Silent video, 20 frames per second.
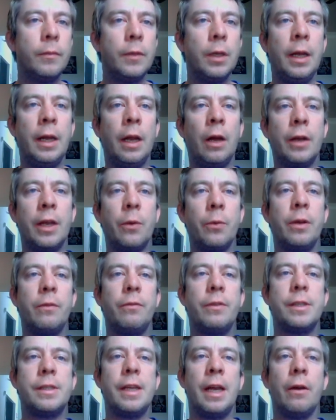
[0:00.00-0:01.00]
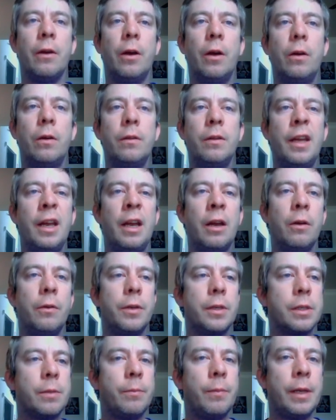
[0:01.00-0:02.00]
And I'll get rid of this arrow. The arrow
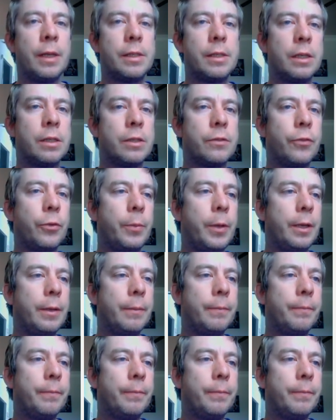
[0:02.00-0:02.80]
doesn't make sense for me.